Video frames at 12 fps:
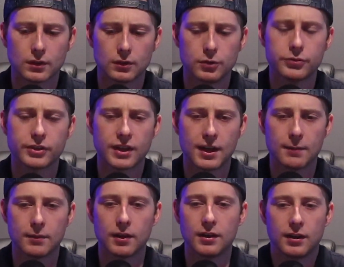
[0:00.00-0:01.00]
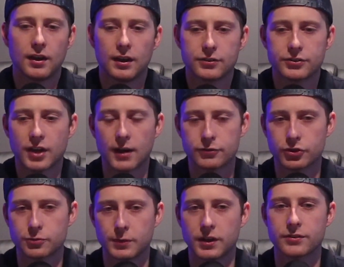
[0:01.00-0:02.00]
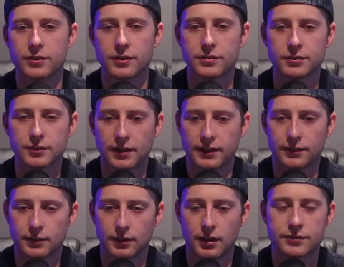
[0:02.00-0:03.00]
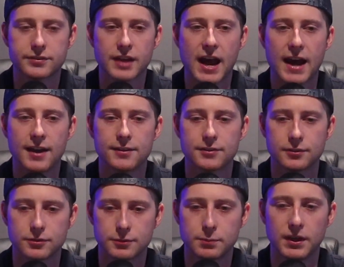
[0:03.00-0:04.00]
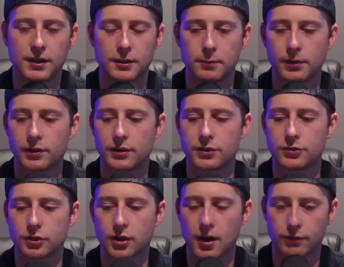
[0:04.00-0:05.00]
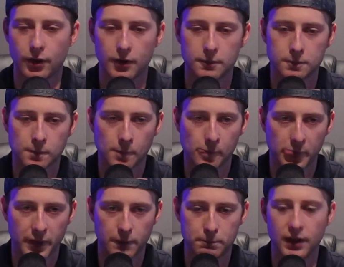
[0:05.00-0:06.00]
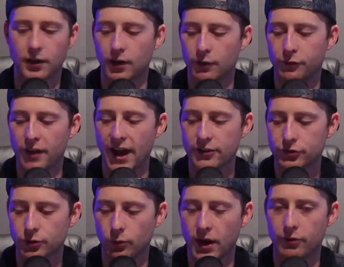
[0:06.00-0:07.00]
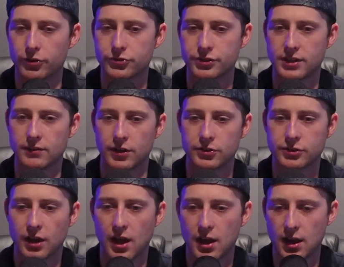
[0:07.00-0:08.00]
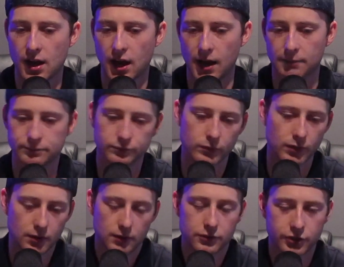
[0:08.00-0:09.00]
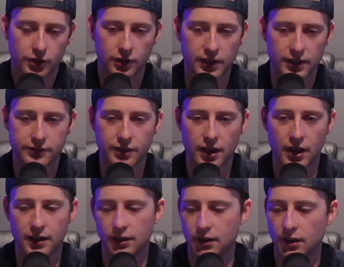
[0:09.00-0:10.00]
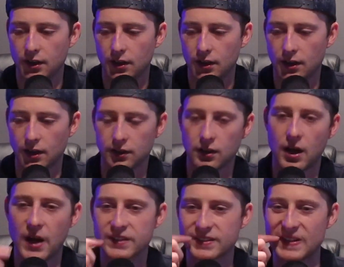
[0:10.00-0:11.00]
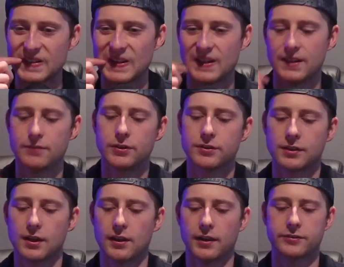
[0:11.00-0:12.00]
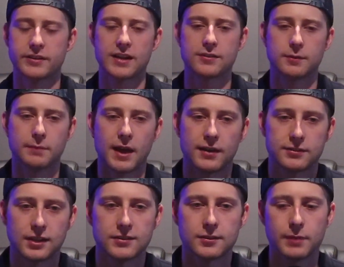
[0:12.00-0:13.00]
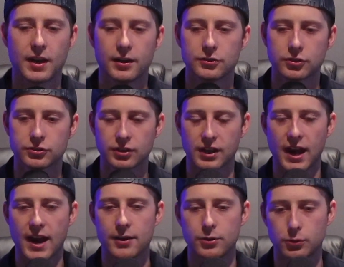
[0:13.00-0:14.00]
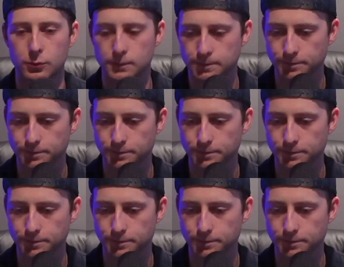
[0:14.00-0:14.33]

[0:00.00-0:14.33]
losing him is tough just because of this, like his size and speed and ability to cover bigger, faster wide receivers, certainly is a loss. And then even like Stetson Bennett, just a guy who